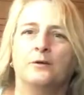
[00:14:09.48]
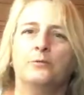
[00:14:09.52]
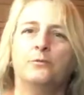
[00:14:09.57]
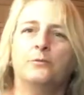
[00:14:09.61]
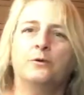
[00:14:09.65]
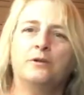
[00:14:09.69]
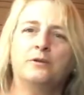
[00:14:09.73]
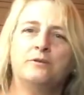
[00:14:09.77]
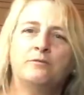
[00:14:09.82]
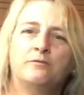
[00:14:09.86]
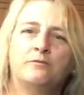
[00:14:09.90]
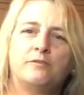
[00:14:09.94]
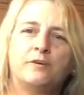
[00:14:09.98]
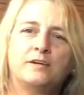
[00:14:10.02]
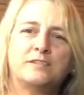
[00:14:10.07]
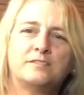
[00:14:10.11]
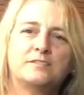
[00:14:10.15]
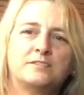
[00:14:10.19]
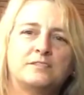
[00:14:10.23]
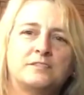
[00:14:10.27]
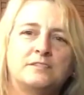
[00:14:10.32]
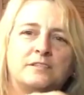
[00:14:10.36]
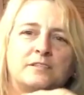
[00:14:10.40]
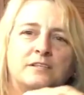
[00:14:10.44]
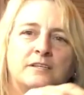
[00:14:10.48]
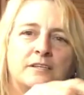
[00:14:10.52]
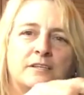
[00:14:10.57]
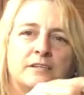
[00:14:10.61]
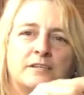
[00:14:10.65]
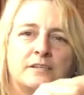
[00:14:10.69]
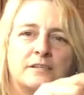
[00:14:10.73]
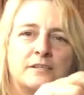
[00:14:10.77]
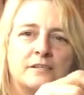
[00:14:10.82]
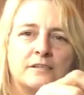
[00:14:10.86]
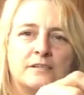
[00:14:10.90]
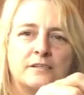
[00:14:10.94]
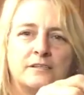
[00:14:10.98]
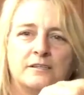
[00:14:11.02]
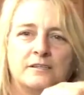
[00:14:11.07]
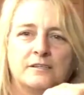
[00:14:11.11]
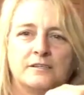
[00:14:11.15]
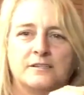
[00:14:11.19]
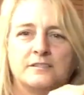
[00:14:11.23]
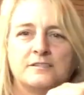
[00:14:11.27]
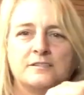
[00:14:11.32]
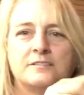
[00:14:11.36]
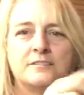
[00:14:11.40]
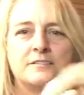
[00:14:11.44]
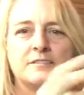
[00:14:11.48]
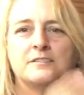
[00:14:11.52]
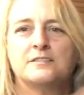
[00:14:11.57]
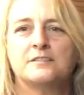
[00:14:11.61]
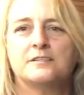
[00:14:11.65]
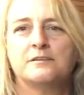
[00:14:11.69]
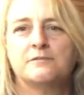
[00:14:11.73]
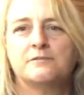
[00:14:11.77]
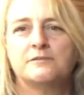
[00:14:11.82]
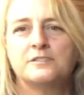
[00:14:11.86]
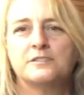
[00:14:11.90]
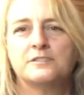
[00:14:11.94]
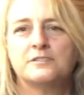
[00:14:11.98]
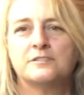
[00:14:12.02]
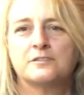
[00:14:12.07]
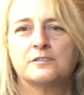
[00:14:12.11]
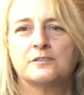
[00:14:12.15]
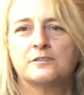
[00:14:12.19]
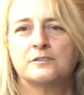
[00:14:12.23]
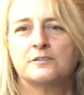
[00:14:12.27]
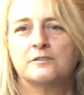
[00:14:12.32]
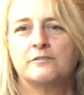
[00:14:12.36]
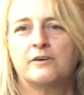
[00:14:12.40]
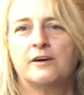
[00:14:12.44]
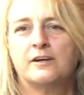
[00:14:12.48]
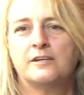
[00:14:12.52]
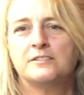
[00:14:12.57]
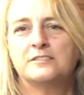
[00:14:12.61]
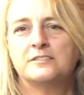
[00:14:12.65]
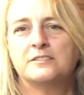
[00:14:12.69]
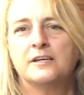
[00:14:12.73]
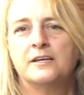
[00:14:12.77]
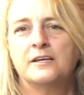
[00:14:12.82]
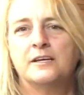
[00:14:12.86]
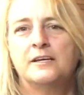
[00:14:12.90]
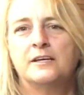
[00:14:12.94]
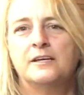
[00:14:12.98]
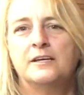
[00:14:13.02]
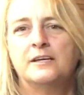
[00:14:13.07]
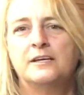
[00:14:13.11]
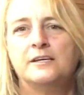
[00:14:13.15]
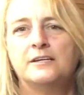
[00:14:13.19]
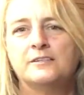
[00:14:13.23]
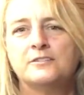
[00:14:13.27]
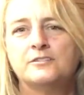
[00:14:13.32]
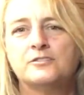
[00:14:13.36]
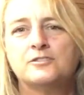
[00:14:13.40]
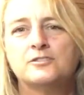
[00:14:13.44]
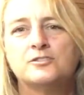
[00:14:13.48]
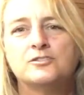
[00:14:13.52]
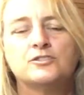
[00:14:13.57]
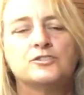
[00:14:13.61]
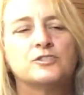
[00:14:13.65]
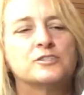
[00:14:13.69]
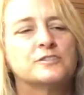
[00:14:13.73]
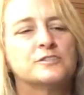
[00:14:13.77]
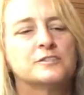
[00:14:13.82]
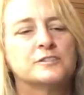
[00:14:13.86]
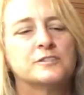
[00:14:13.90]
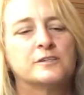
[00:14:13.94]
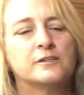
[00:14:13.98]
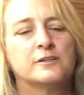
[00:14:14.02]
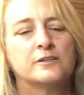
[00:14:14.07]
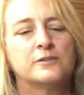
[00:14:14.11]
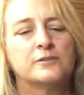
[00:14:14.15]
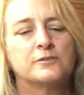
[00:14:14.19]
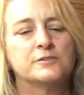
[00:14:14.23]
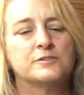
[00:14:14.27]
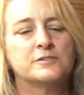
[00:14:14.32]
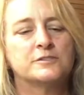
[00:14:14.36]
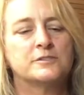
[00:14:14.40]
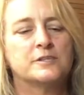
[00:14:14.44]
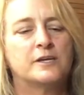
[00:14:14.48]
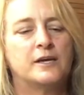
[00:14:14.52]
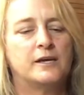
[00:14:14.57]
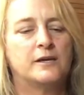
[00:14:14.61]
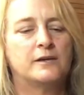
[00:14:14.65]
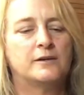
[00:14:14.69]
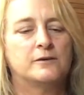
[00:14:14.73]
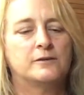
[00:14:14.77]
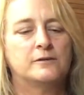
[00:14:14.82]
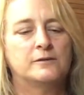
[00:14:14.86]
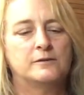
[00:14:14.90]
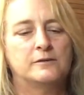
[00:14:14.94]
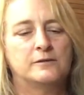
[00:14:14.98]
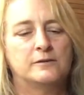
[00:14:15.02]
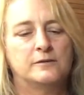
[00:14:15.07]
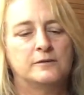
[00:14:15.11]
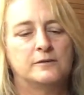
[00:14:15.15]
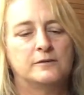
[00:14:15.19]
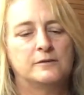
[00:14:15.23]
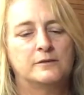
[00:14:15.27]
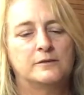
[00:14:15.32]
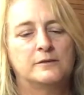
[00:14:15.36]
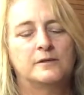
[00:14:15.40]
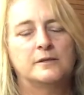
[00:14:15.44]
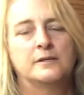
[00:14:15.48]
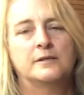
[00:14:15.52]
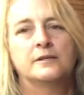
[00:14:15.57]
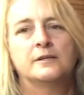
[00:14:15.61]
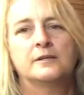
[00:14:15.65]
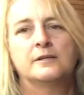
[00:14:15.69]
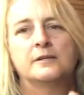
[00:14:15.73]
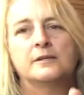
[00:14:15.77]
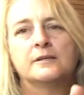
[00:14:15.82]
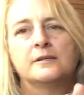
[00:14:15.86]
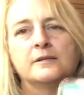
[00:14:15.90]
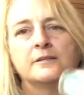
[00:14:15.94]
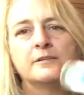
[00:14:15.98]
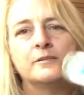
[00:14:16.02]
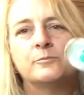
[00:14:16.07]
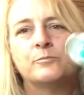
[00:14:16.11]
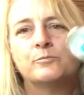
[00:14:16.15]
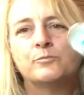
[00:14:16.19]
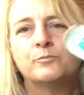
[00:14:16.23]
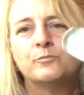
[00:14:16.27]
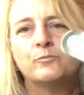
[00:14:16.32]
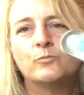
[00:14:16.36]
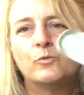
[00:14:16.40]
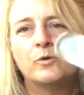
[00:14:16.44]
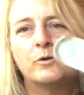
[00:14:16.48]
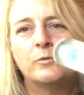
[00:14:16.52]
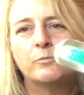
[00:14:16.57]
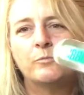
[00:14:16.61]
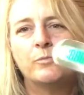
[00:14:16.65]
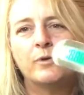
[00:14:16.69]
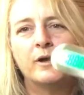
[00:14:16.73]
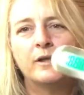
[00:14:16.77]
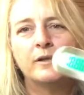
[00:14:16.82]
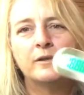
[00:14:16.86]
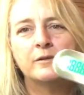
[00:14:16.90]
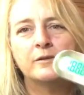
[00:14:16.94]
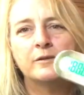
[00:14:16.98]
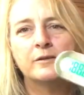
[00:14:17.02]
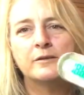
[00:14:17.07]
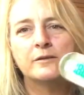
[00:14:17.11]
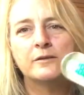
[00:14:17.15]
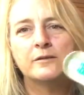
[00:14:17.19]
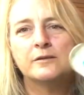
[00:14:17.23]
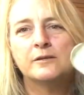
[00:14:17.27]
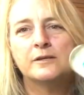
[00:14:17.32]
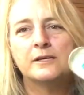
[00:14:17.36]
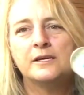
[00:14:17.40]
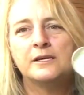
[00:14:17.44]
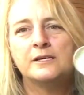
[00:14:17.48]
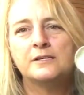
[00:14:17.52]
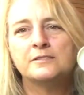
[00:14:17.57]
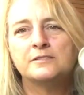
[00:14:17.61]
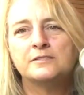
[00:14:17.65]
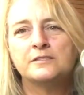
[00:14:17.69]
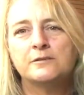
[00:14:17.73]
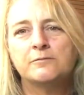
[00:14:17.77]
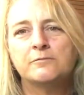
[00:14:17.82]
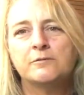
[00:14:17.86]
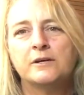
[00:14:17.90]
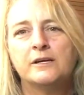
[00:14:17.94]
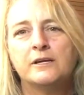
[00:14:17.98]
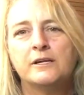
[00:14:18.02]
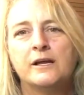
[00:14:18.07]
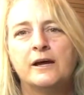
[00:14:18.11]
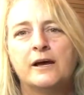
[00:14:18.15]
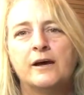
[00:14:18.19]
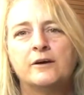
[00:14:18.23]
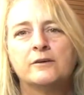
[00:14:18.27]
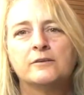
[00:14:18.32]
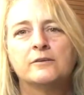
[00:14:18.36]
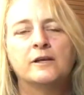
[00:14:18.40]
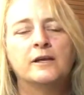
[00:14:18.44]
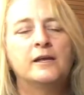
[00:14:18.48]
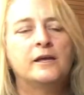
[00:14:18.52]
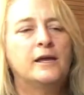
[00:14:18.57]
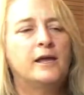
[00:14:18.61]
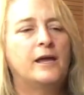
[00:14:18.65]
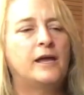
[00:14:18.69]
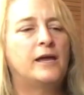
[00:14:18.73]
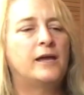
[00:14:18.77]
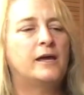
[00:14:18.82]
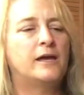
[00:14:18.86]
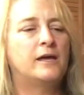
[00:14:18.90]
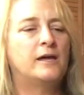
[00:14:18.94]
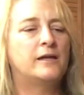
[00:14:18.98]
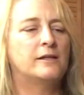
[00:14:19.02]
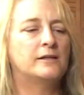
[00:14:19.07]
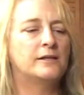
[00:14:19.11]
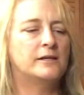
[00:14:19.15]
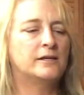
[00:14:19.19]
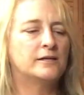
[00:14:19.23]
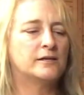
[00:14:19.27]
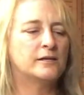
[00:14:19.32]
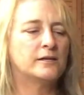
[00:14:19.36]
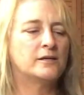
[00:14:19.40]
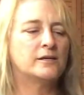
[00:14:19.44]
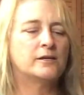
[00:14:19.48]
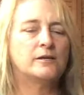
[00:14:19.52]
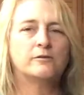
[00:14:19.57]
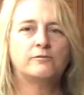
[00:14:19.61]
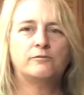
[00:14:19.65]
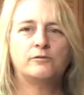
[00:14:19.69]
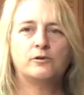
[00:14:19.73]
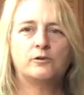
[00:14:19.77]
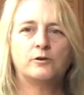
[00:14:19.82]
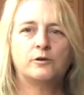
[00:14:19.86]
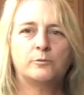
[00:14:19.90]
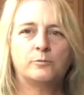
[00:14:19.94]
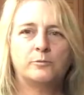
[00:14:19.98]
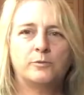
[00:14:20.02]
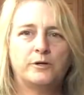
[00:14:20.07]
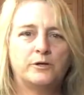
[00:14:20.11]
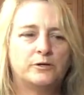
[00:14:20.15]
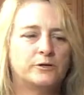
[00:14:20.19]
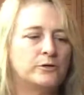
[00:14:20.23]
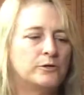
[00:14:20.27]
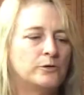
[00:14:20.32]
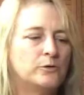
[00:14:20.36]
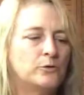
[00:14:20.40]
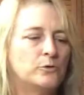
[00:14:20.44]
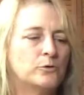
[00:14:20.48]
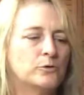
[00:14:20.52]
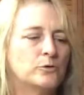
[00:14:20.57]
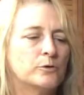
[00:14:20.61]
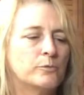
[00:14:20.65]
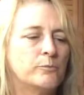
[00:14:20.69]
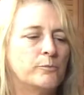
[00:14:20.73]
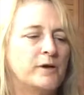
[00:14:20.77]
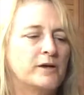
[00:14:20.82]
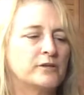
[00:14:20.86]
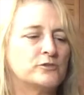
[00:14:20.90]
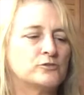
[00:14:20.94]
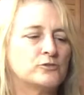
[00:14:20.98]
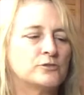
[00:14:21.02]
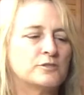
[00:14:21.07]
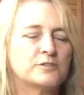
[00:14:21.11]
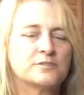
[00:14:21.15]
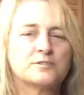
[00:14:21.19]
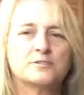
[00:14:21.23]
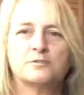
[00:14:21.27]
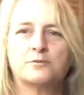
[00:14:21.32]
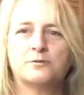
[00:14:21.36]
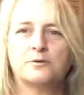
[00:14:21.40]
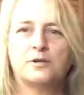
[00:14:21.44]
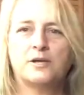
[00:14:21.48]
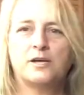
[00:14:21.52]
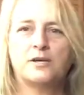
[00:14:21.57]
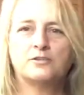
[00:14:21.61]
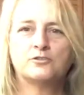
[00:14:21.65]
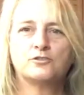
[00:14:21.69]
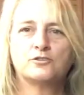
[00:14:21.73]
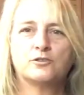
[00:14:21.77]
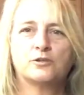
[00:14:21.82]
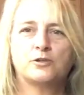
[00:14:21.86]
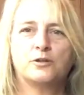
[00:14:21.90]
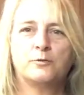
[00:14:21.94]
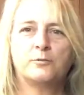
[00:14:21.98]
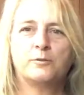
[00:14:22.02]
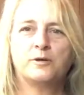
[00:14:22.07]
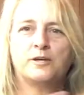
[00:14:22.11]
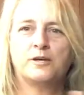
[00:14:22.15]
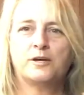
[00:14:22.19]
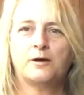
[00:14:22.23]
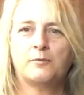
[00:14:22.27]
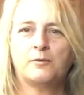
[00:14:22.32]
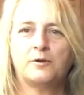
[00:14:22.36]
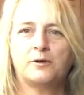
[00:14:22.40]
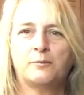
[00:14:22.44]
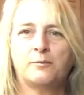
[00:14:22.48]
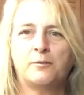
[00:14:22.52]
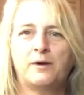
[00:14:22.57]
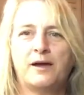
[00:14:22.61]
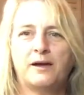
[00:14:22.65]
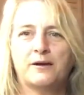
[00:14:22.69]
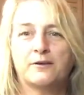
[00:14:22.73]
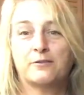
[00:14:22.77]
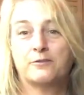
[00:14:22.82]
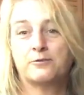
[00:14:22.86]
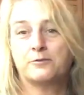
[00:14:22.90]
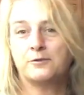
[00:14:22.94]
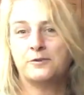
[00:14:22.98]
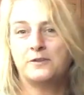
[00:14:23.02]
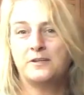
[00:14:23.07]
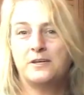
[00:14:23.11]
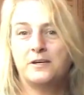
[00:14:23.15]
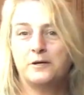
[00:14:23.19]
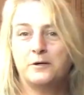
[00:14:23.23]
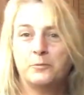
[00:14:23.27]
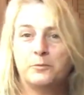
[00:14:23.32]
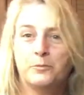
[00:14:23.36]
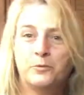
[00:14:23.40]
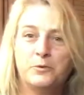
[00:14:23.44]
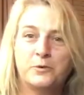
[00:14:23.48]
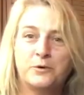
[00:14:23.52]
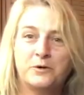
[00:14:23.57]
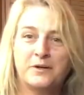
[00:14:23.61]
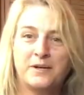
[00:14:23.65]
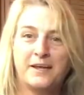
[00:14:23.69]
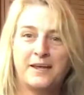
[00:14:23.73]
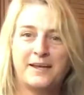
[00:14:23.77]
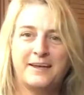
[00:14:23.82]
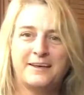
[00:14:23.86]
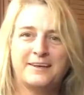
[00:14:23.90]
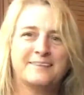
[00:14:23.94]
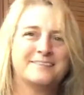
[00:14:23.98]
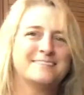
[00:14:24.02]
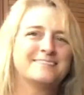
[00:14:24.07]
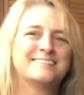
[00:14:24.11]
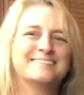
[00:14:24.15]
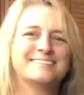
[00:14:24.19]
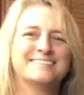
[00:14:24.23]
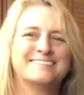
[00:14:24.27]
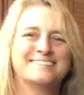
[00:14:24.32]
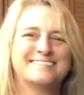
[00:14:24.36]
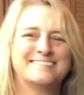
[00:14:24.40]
we invested in, this is the niftiest little device, it's just a little scale, 1 button, easy readout, and it can give you imperial or metric, so in case you're going to be coming back through the airport and